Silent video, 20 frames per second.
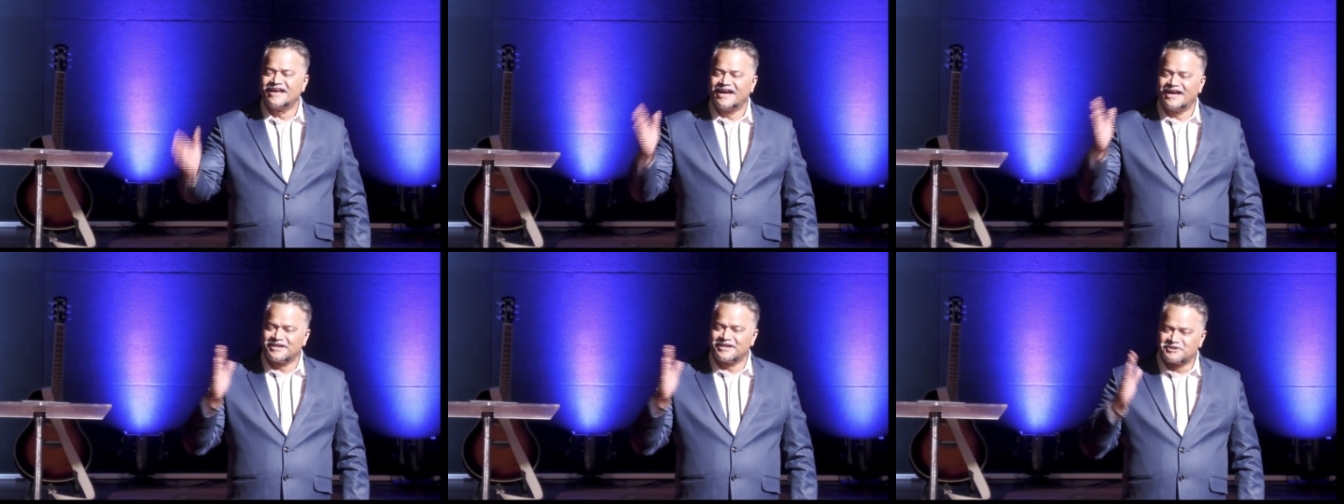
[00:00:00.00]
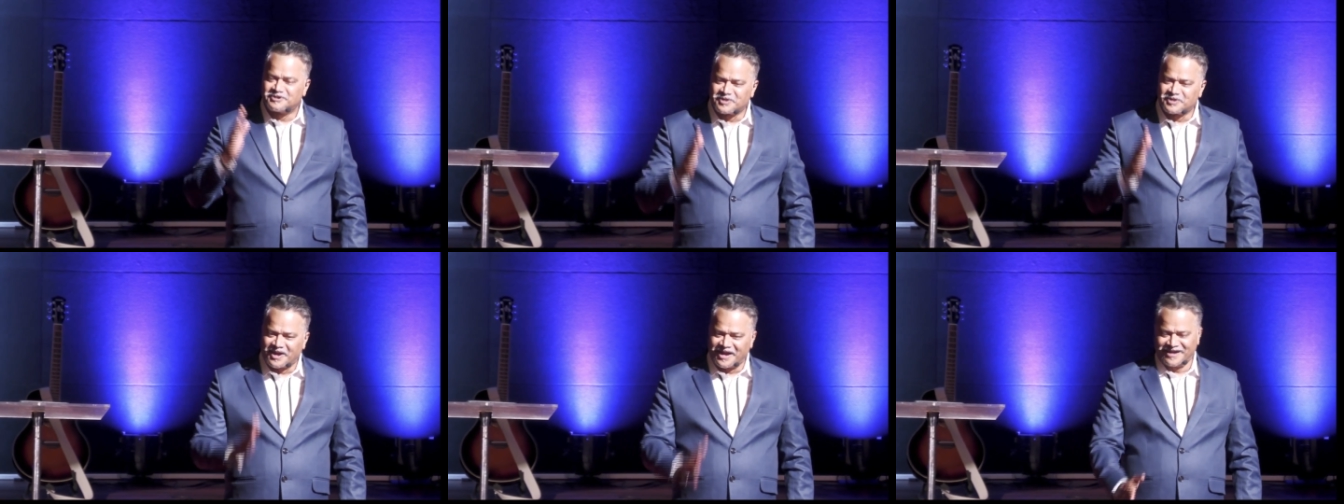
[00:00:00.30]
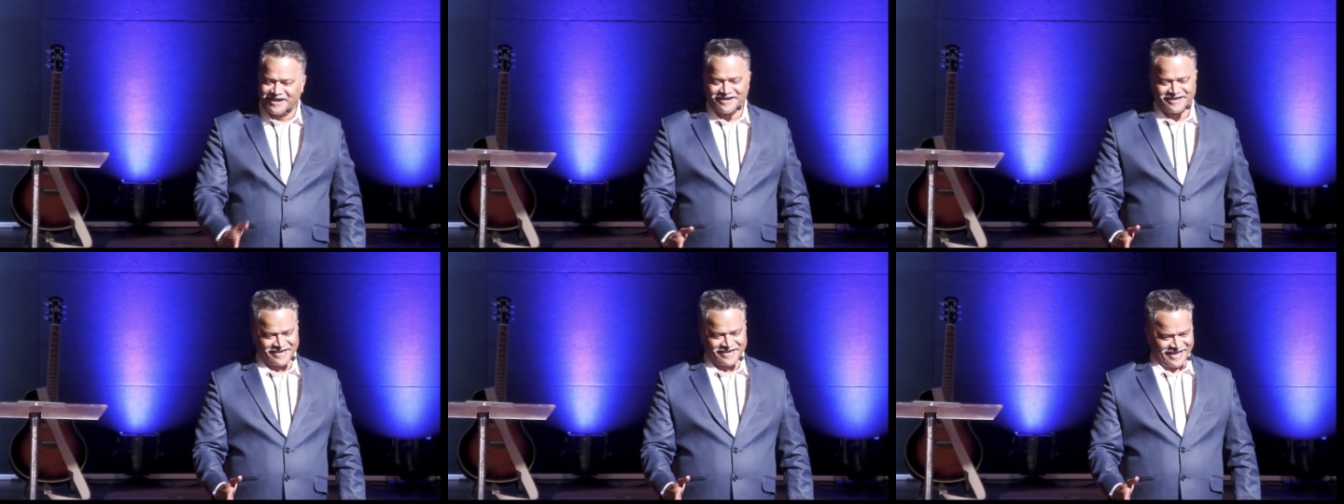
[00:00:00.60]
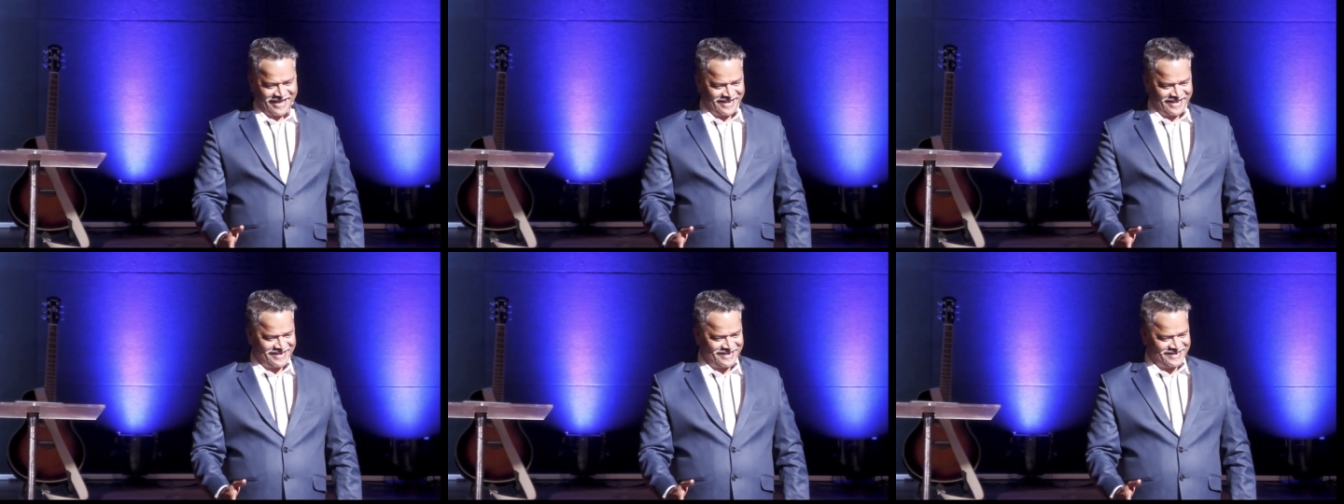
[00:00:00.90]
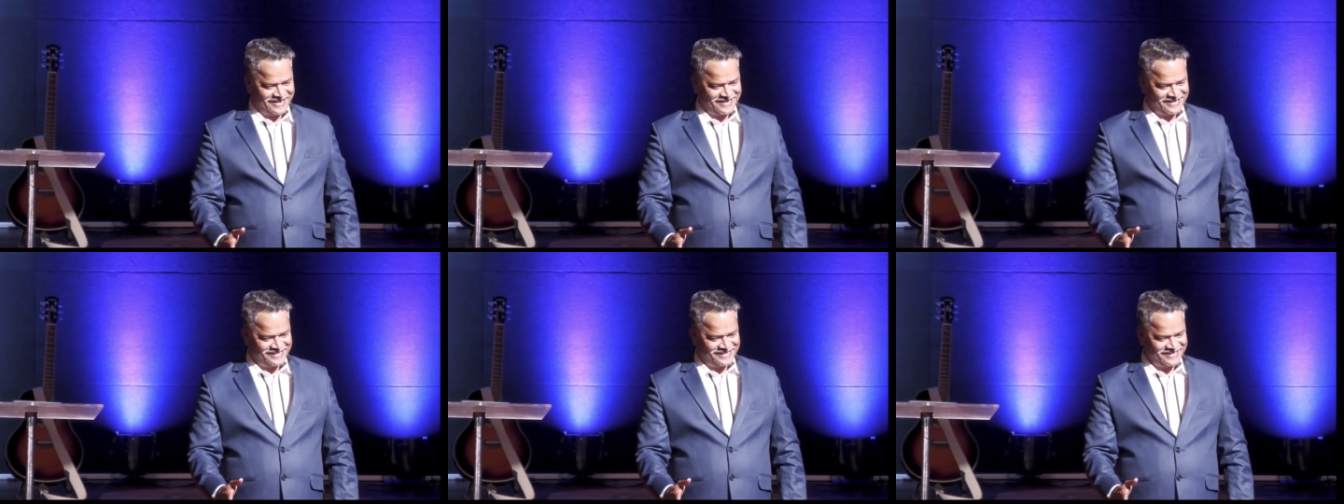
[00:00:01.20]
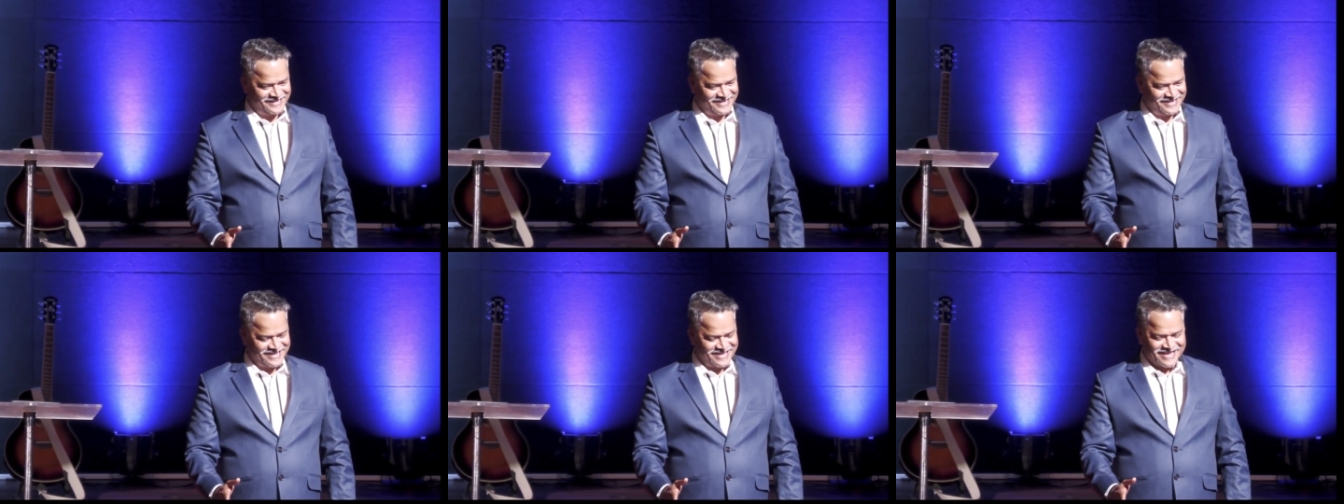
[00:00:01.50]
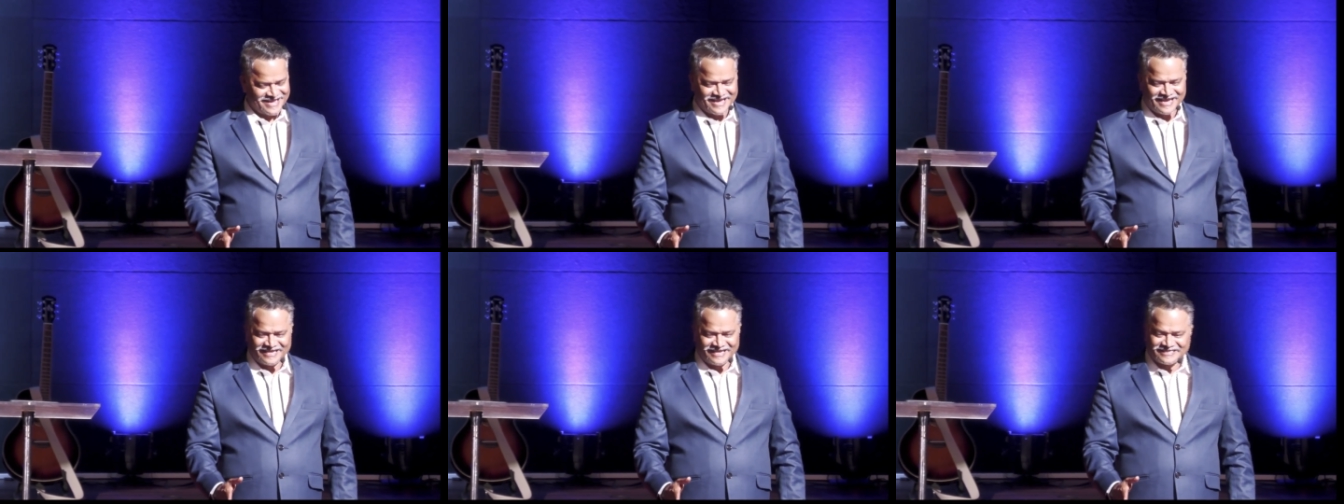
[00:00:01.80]
and cried again.
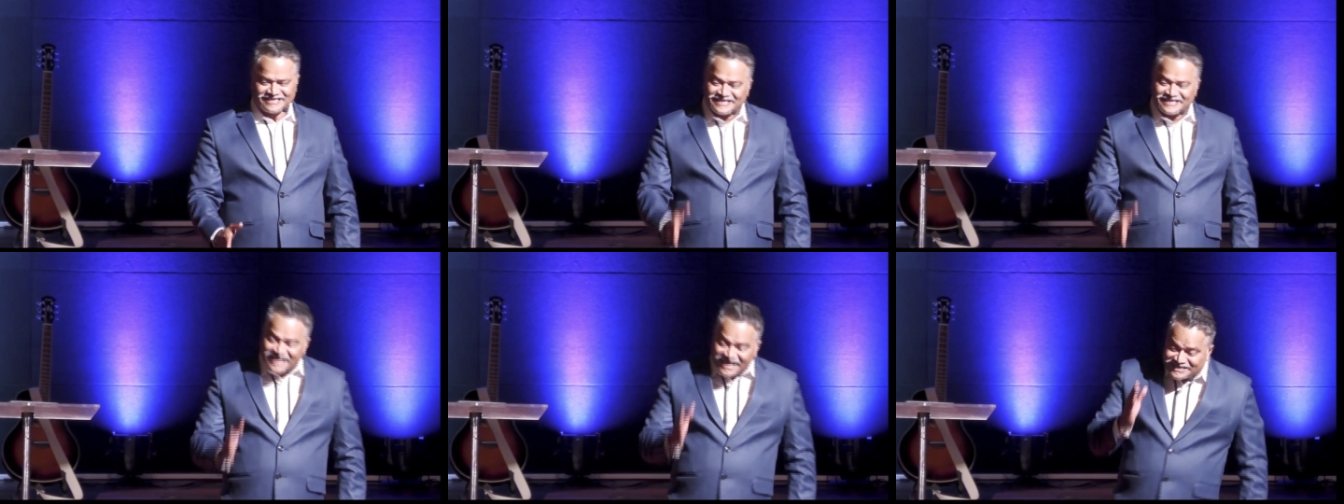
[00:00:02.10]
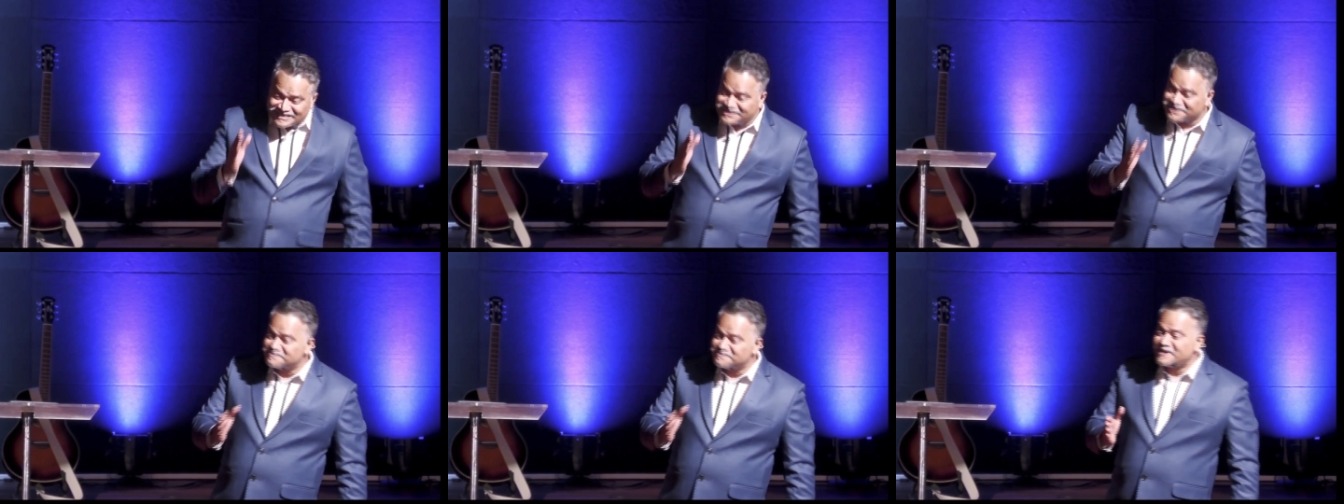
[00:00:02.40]
See, that's a